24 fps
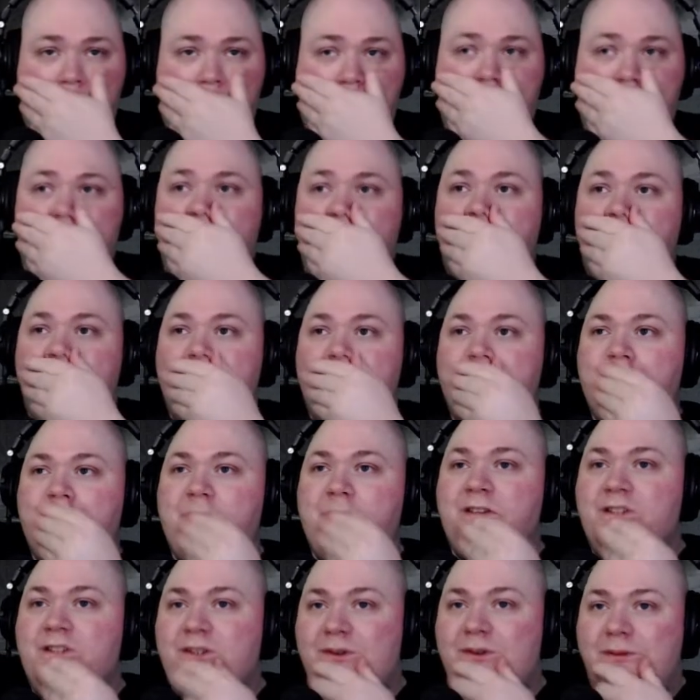
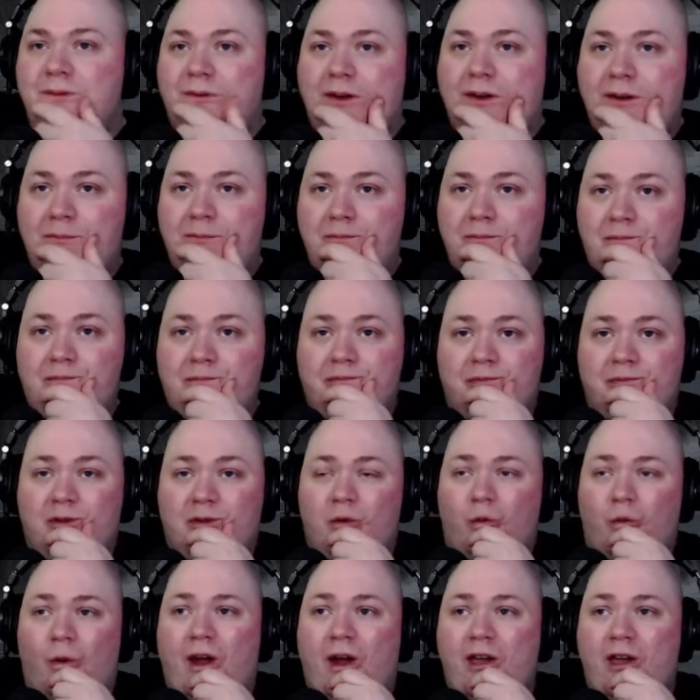This is from
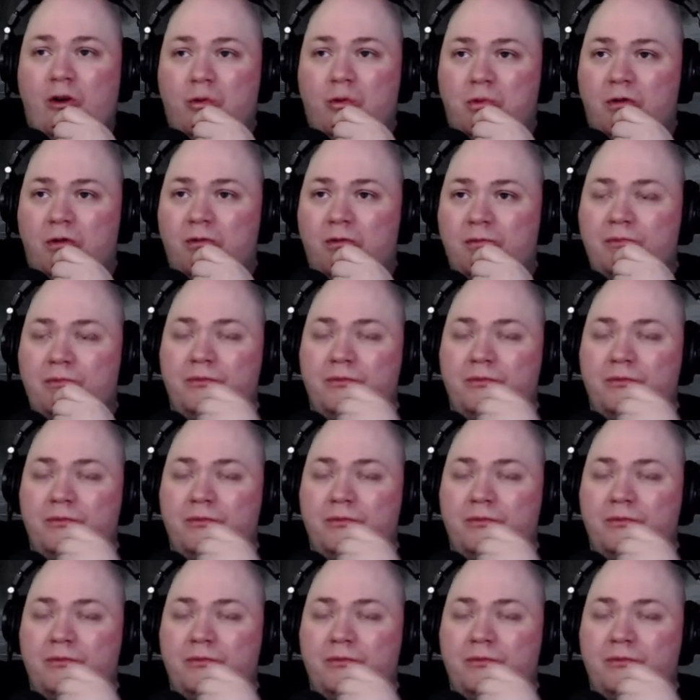Ryopal.